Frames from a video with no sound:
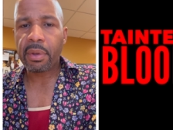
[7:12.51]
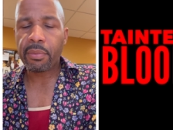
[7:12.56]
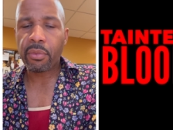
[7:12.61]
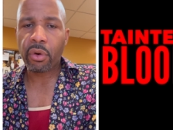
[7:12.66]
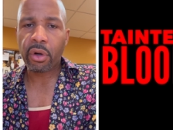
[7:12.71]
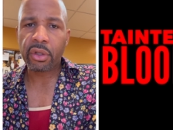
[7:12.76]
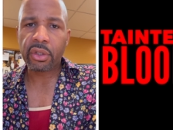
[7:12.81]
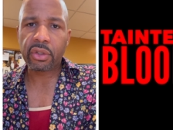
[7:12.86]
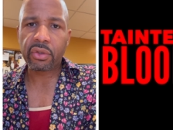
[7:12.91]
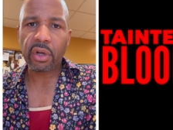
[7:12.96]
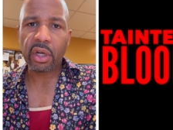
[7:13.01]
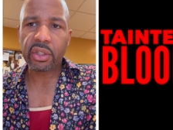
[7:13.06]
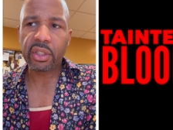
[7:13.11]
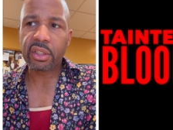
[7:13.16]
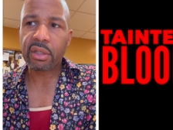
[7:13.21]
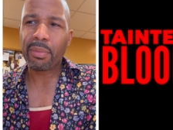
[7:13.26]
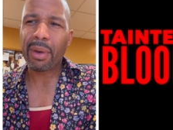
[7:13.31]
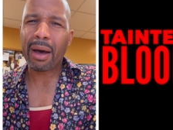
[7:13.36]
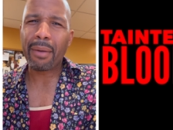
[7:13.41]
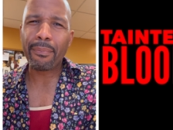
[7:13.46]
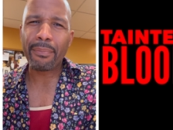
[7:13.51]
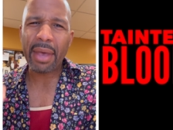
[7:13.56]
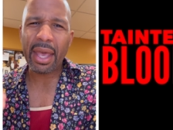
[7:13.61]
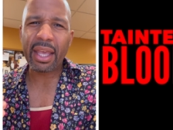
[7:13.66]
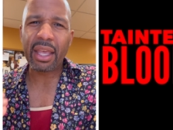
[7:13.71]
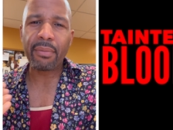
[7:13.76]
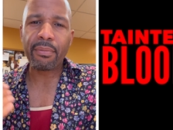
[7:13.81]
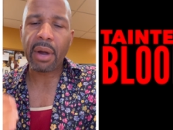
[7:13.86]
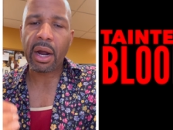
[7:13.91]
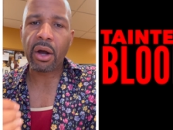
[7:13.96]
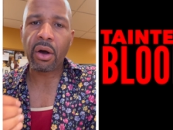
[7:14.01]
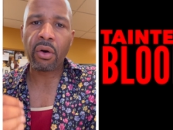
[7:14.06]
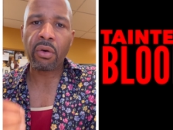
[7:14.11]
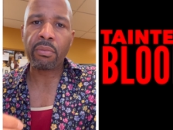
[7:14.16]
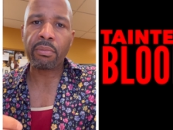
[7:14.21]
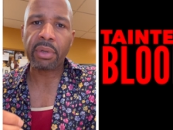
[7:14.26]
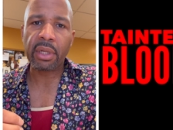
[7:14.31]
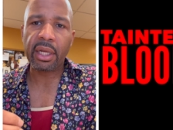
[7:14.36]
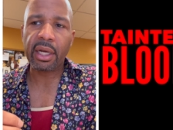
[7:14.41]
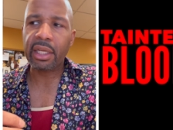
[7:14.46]
more instructions about banking my
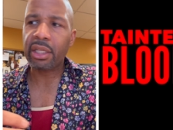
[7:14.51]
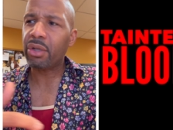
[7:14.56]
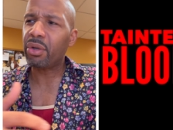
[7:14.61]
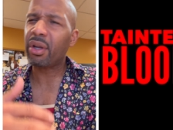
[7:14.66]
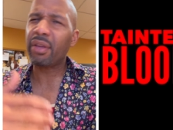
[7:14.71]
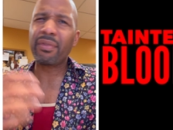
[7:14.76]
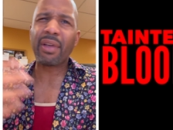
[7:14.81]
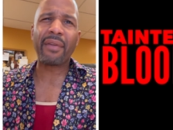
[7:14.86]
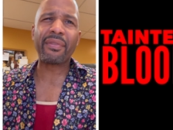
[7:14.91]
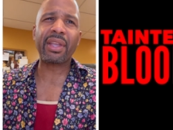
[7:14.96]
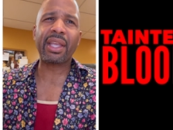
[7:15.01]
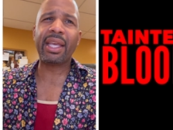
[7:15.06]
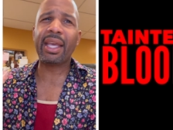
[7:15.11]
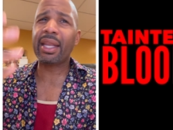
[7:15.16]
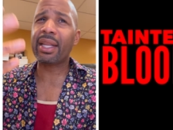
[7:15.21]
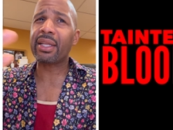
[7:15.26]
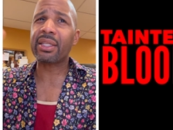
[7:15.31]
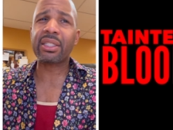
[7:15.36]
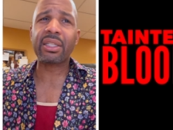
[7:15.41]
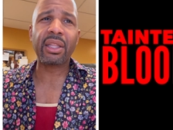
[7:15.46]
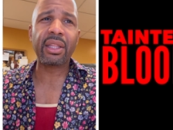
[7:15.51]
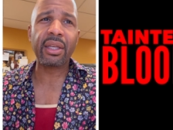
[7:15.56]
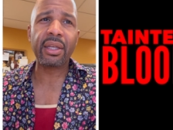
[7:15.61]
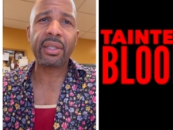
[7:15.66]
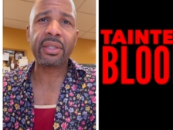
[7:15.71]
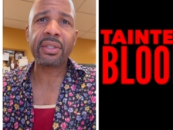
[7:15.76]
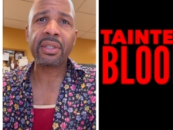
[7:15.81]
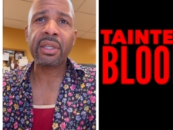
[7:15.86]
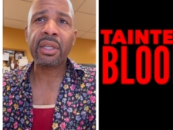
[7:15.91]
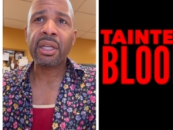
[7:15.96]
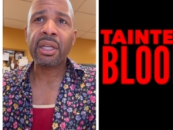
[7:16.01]
own blood? You don't even have to get into this.